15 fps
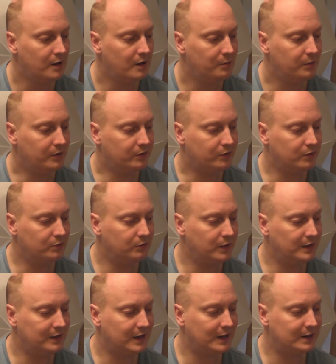But soon
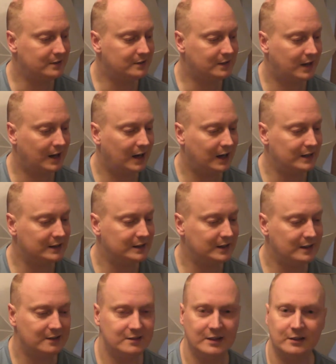realised that
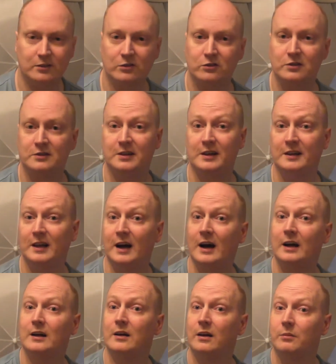the 600D that
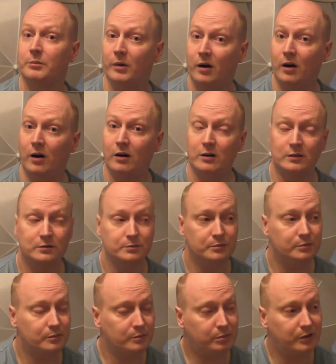I bought
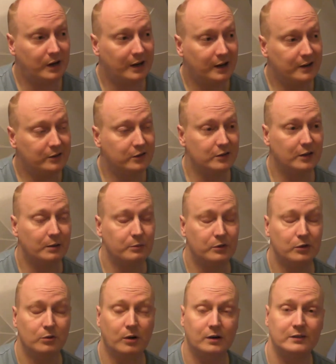prior to them
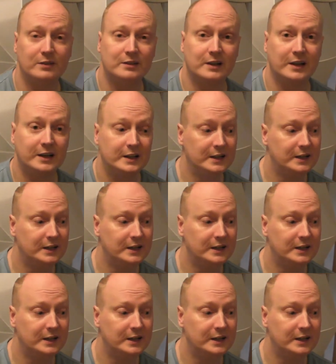two, obviously,